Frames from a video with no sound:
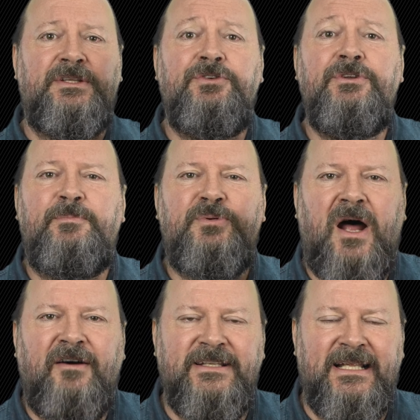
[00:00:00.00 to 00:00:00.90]
to the
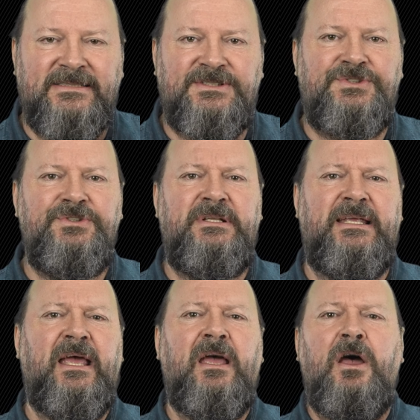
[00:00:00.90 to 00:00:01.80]
provenance, to
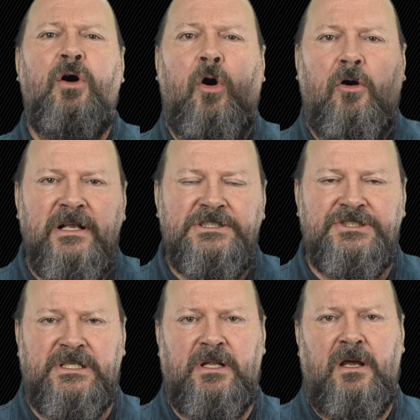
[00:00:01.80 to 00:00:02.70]
the
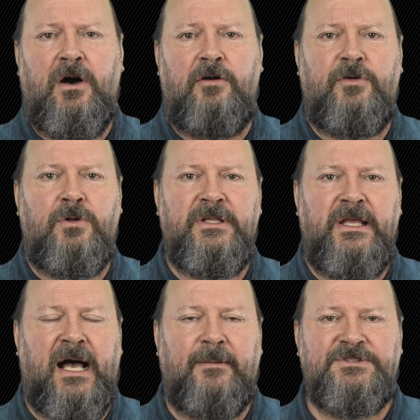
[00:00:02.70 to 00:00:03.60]
origin of all
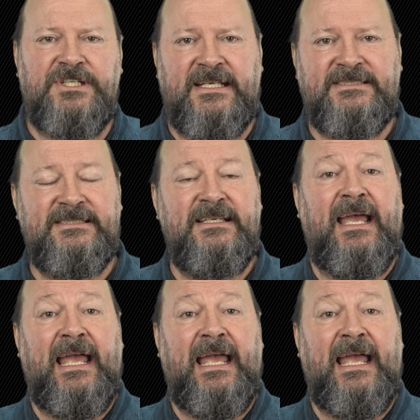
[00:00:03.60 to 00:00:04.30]
the objects.